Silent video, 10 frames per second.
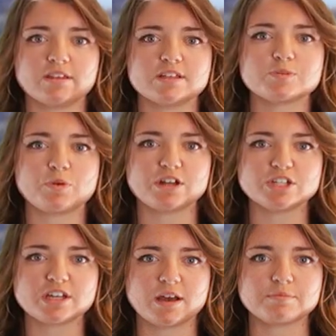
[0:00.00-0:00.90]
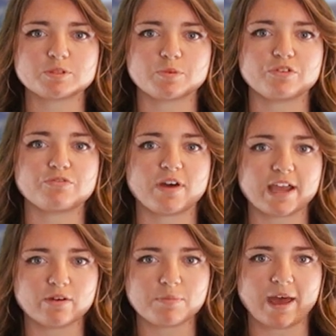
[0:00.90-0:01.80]
that this project comes with a
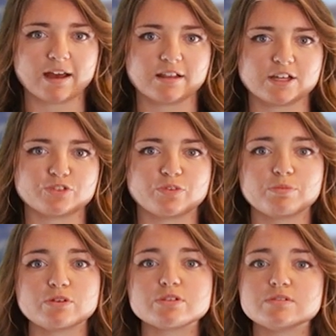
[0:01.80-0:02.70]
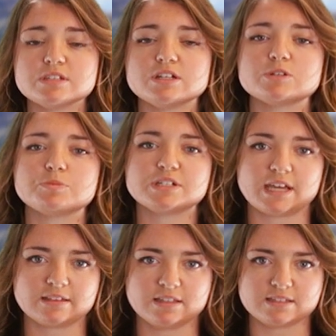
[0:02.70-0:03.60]
fiery backlash from those who seek to
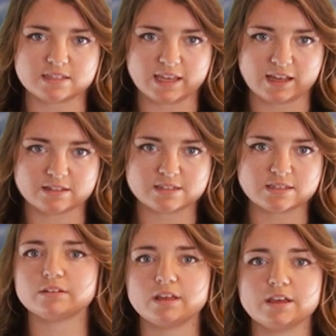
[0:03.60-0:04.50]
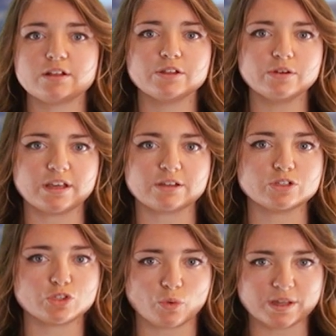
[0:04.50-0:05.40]
protect these lands, including
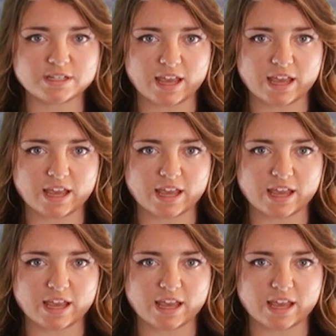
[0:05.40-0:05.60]
joined